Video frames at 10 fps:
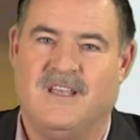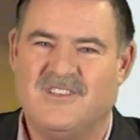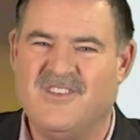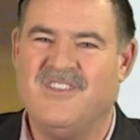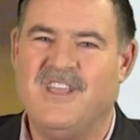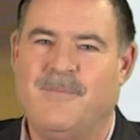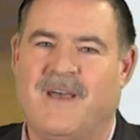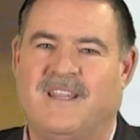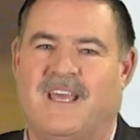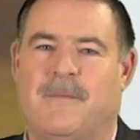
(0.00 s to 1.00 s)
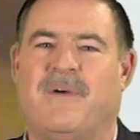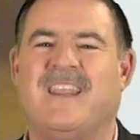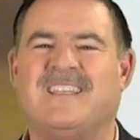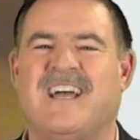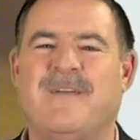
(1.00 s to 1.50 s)
So think about that. By
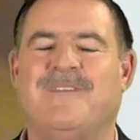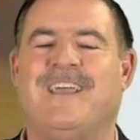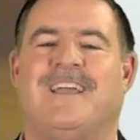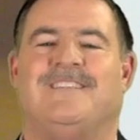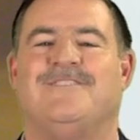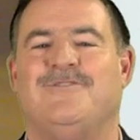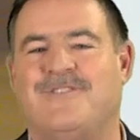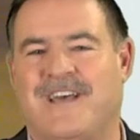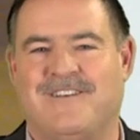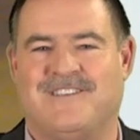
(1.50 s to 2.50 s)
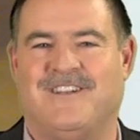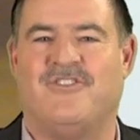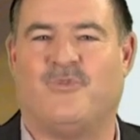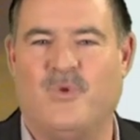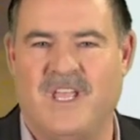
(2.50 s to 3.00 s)
the time you got to
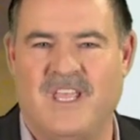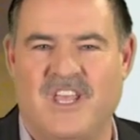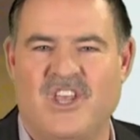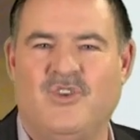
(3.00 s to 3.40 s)
2003,